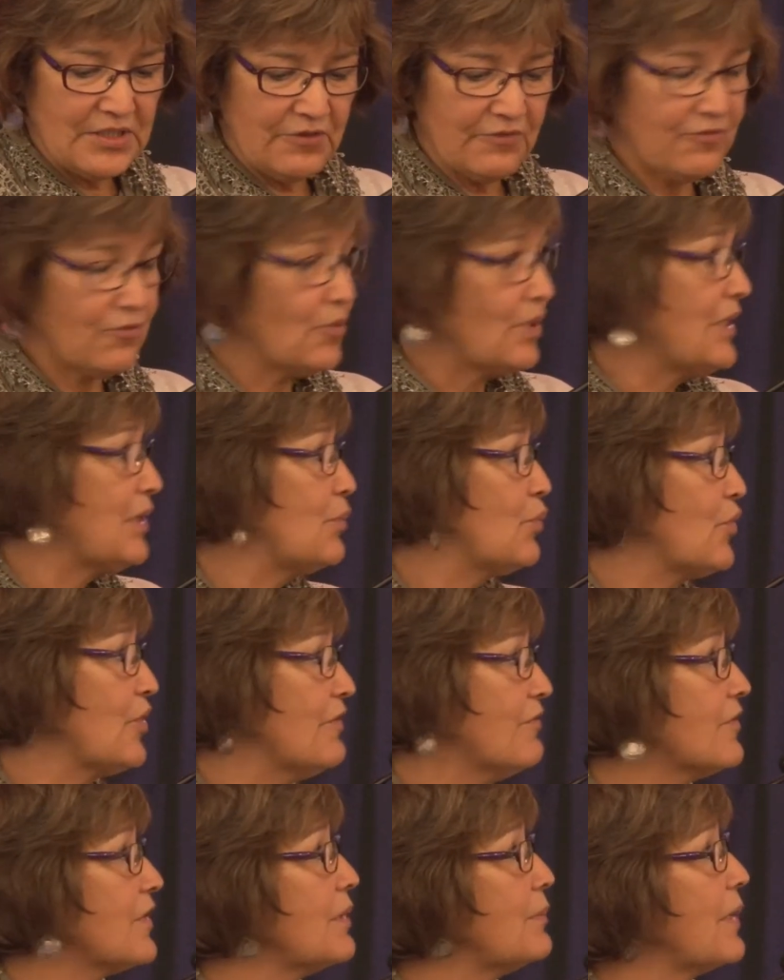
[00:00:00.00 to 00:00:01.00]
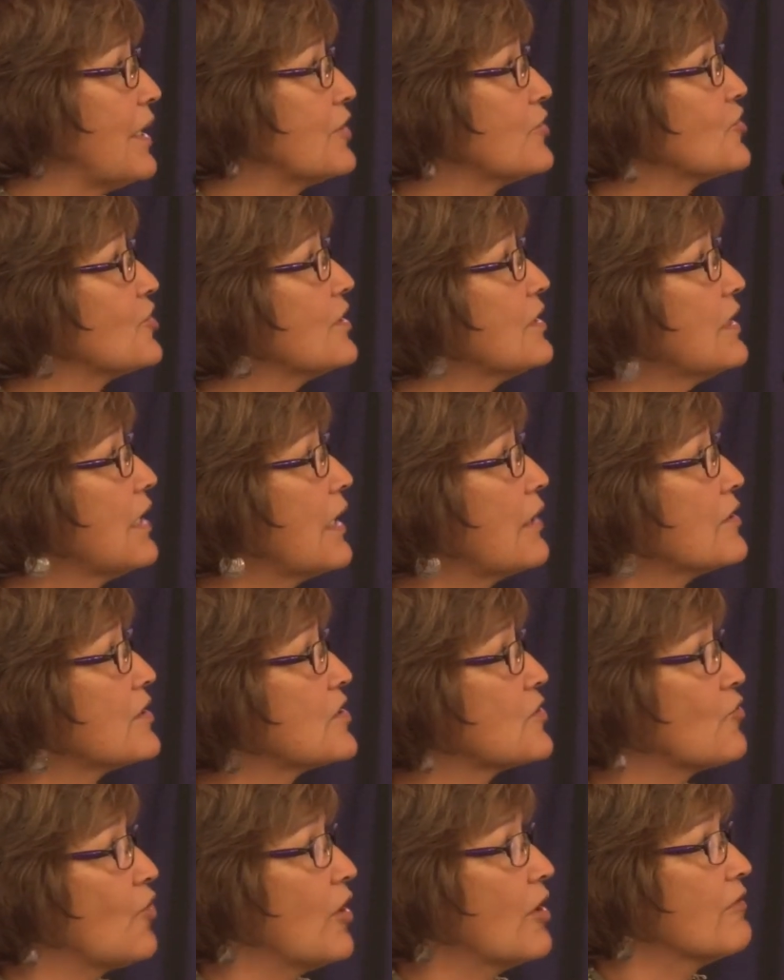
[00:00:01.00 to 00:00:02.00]
to really briefly mention that
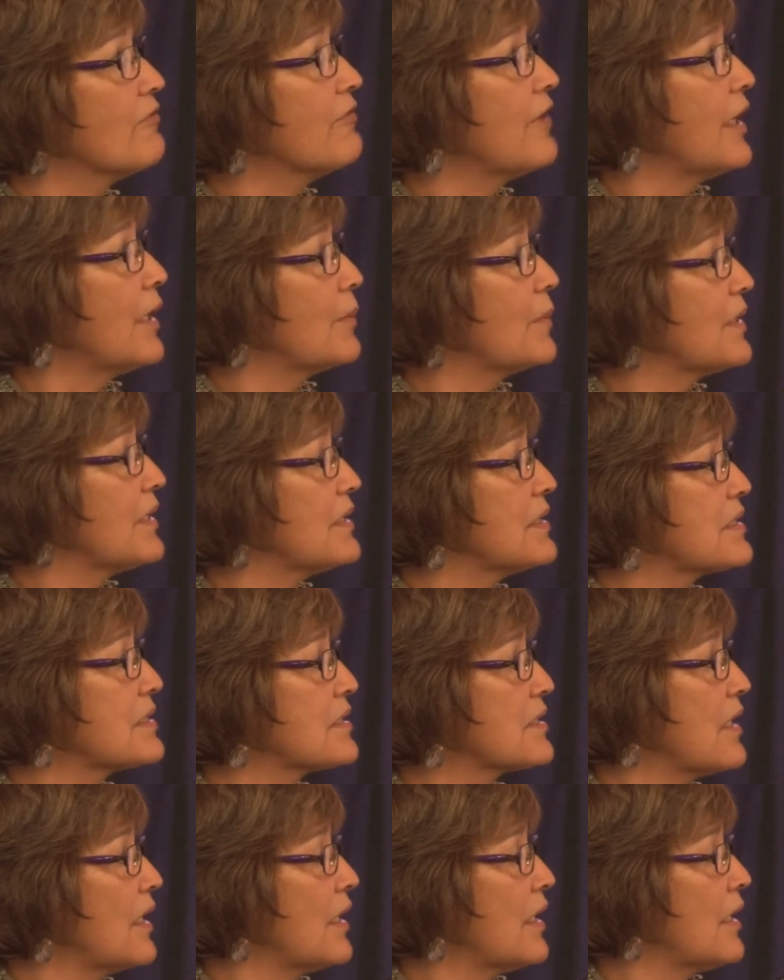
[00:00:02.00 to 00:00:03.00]
strong families